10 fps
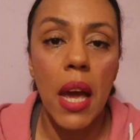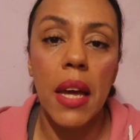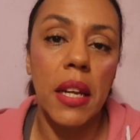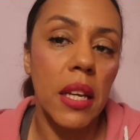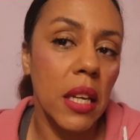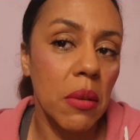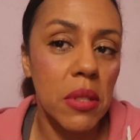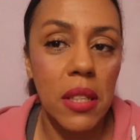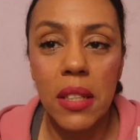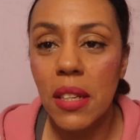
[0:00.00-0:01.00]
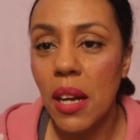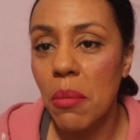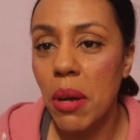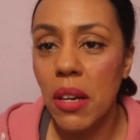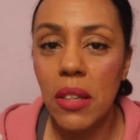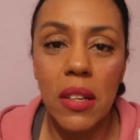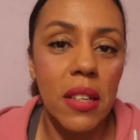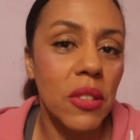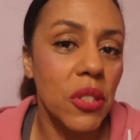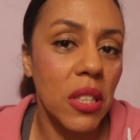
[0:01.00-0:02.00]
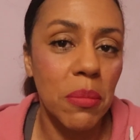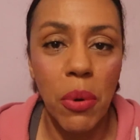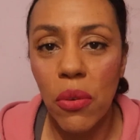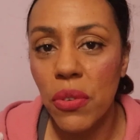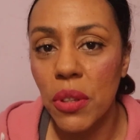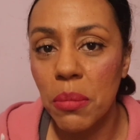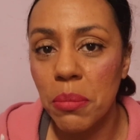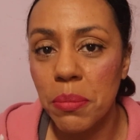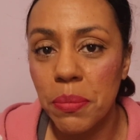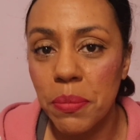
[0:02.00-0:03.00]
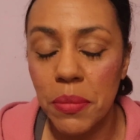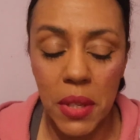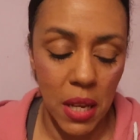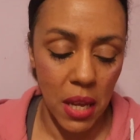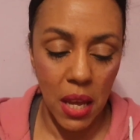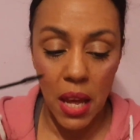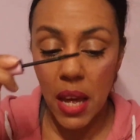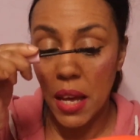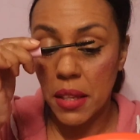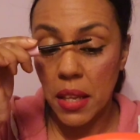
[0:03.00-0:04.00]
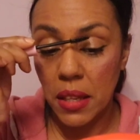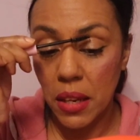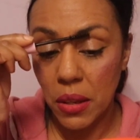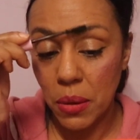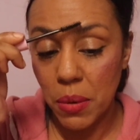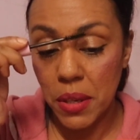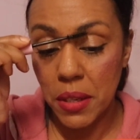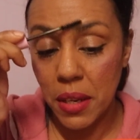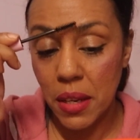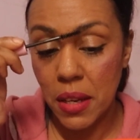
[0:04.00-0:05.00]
And it gives it a better look. You see both of them? And then the other one,